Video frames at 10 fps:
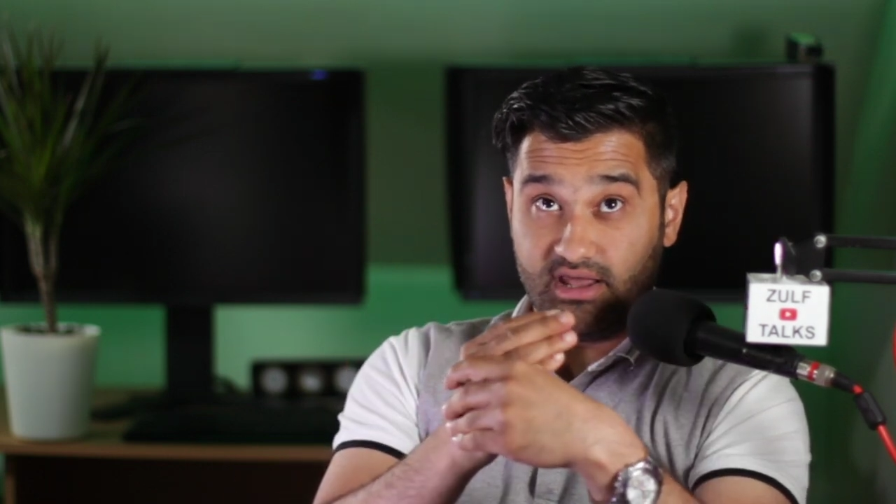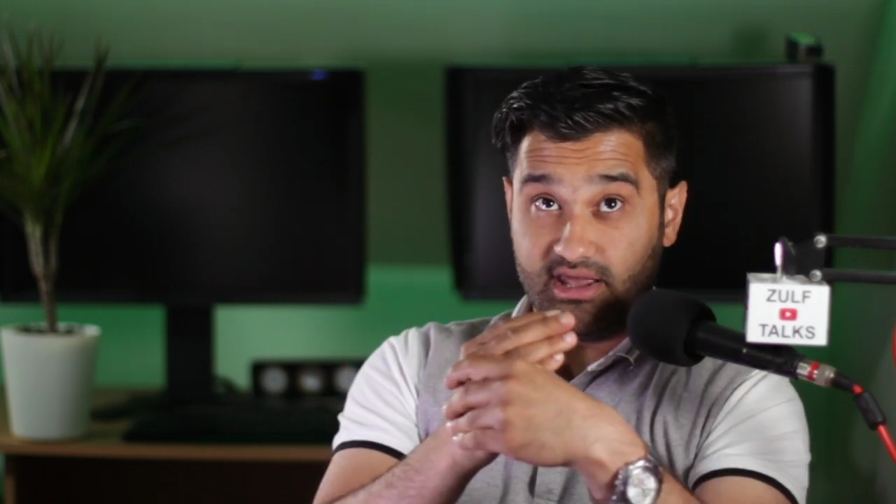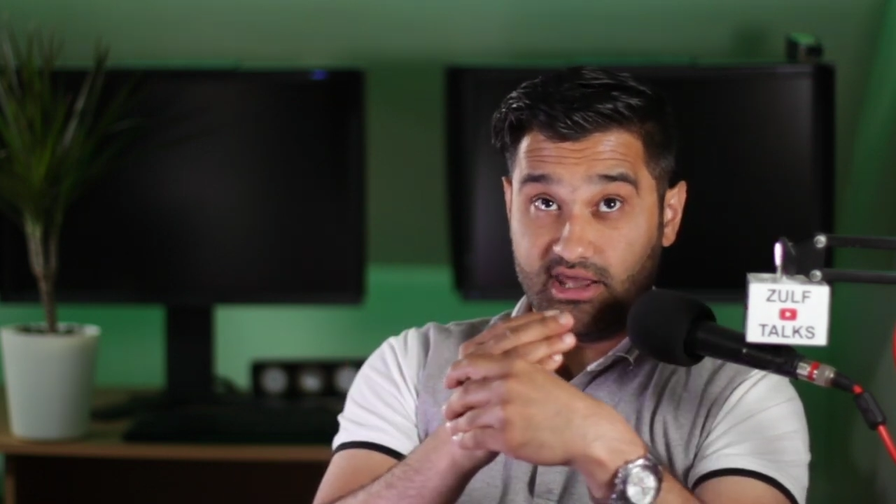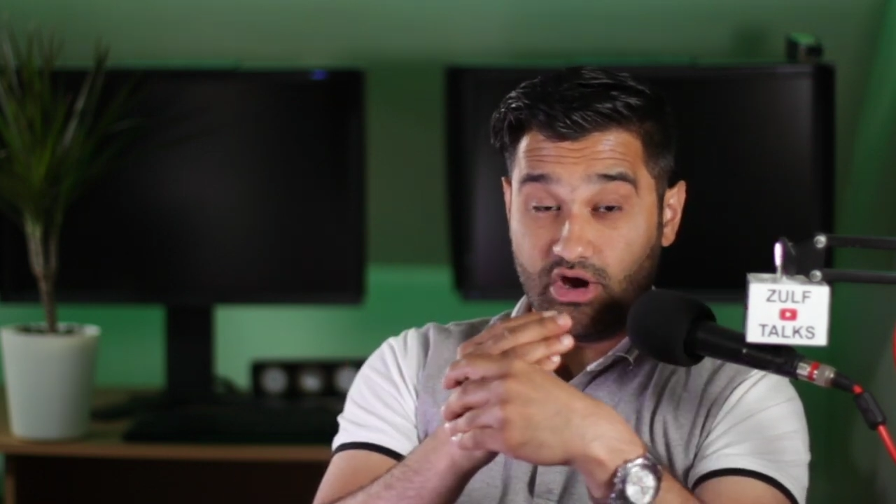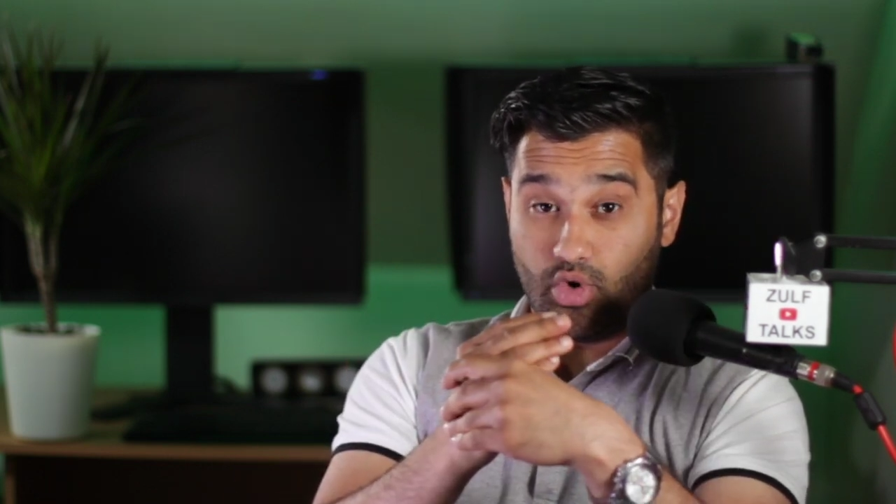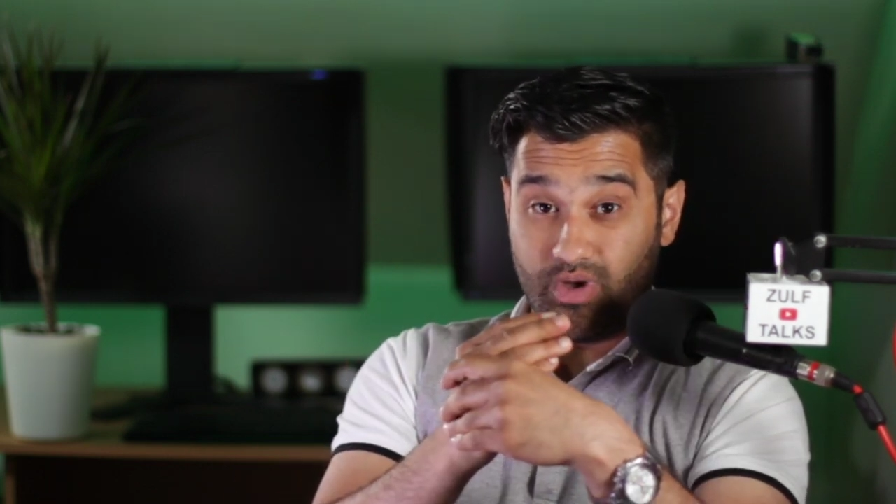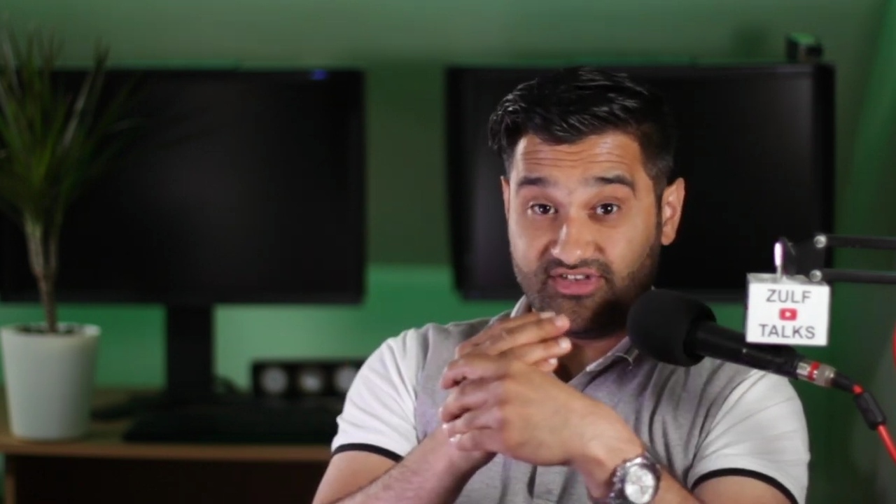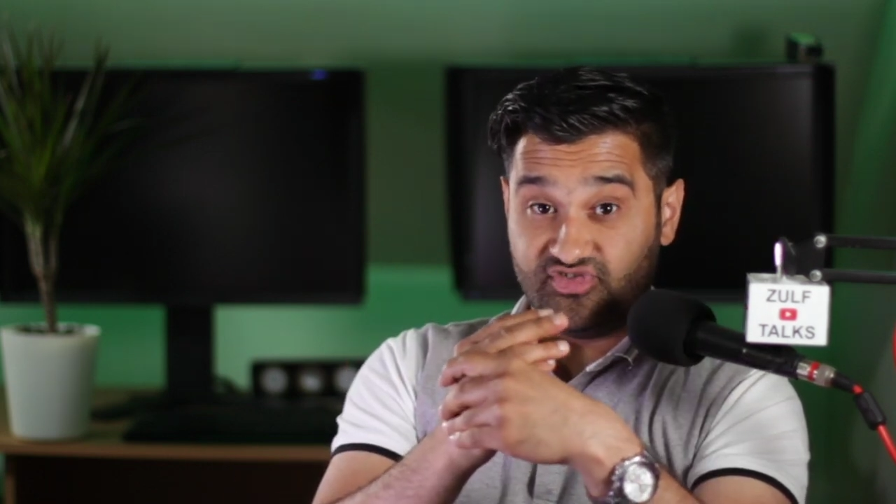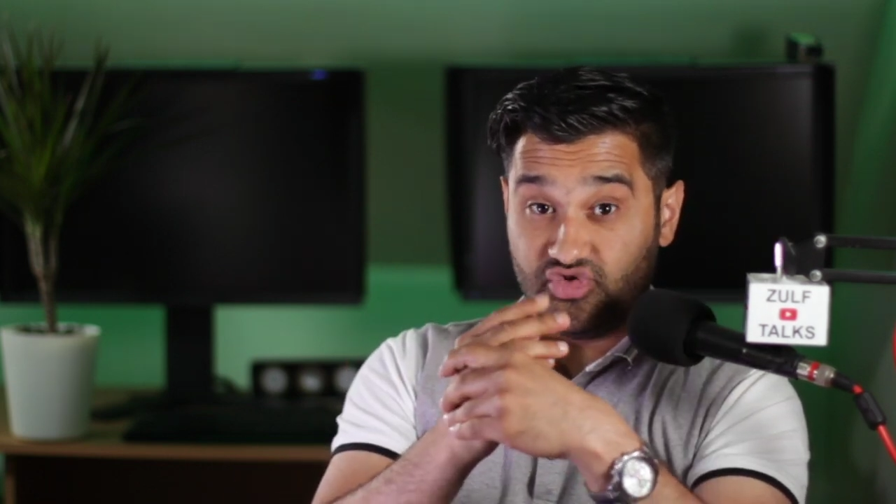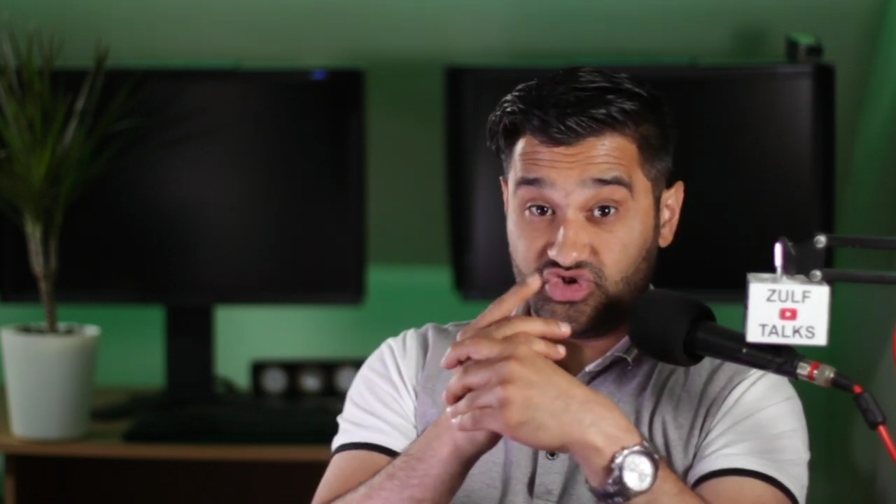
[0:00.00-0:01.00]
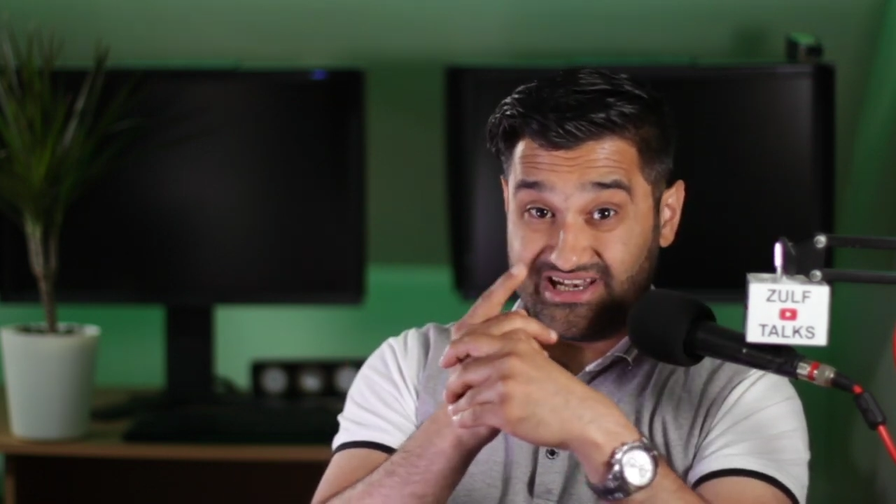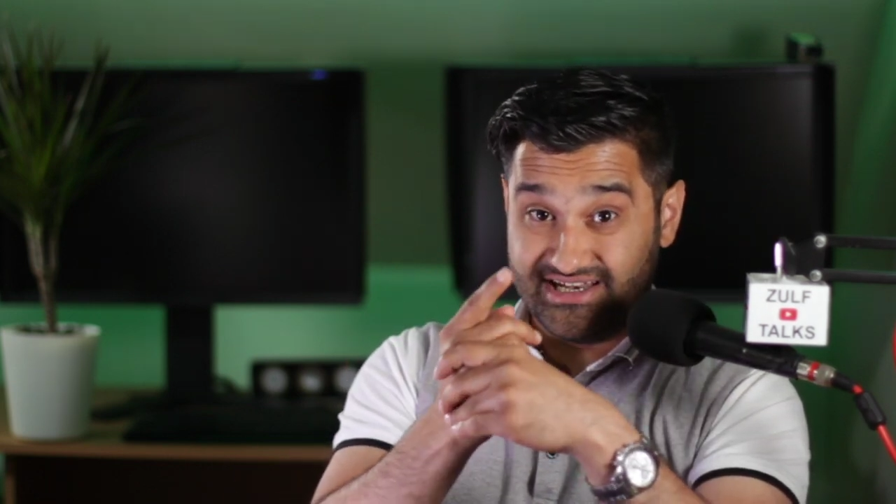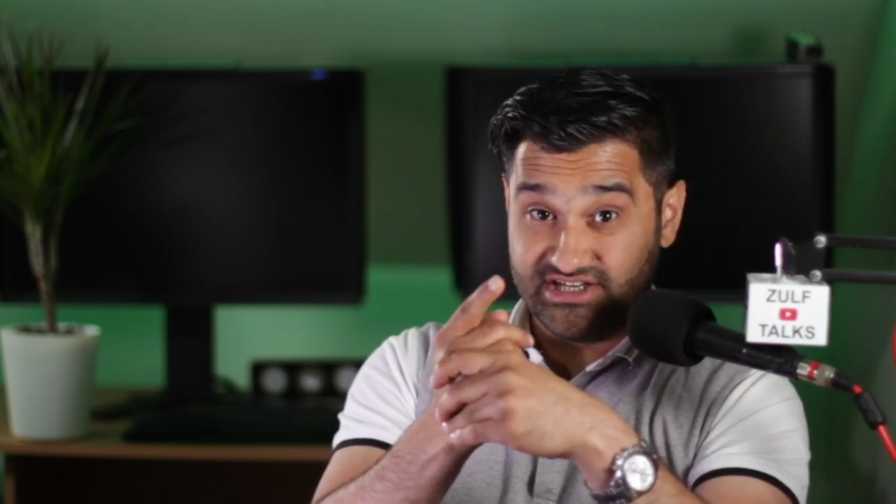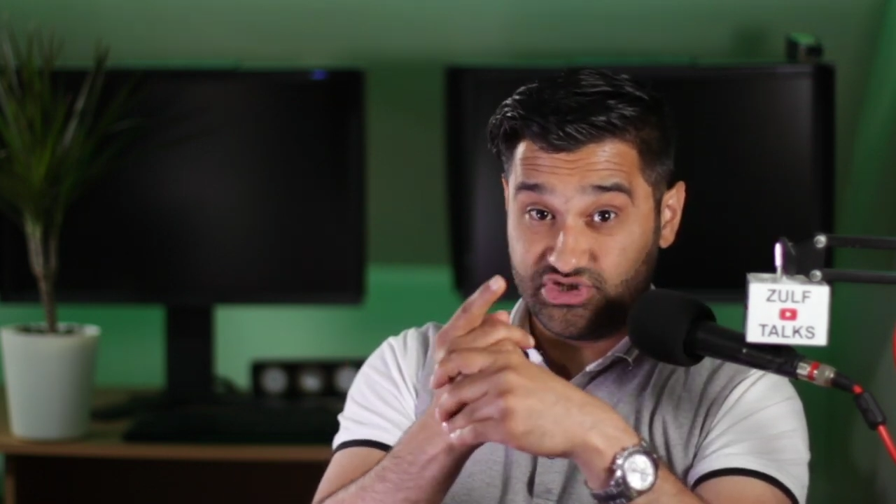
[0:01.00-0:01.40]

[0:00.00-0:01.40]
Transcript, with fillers: EOS utility